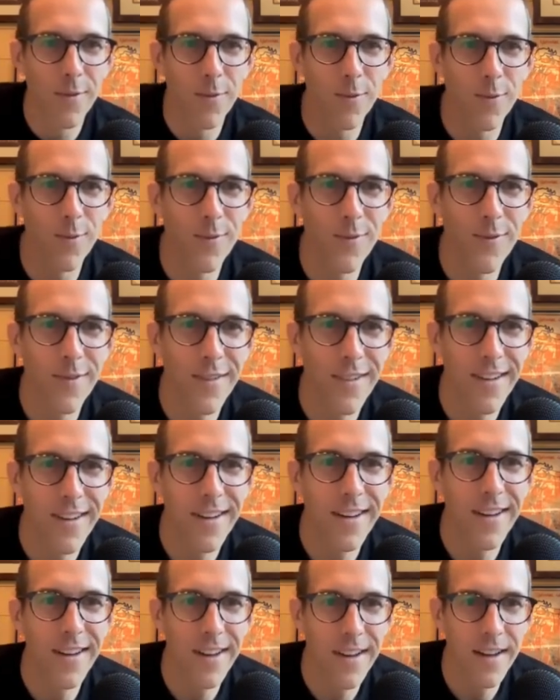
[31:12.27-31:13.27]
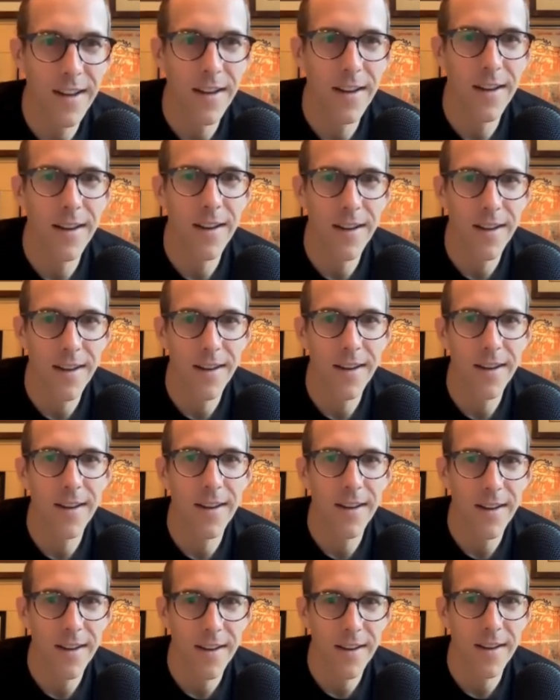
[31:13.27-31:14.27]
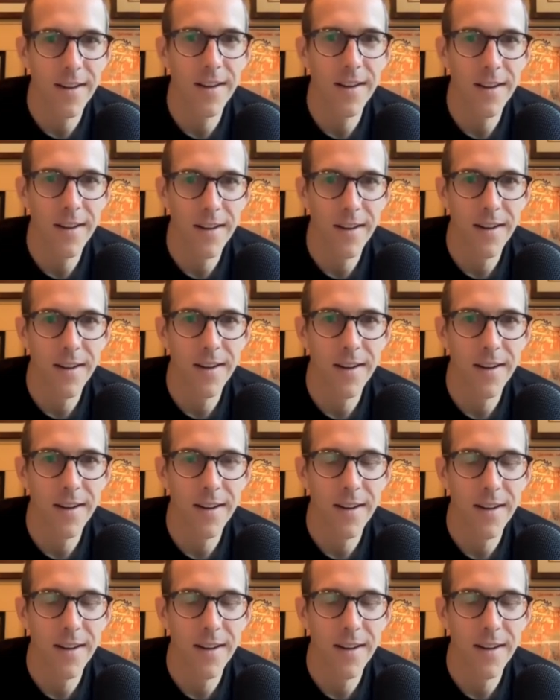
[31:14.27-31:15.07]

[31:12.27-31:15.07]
especially with the TT stuff more, but yeah.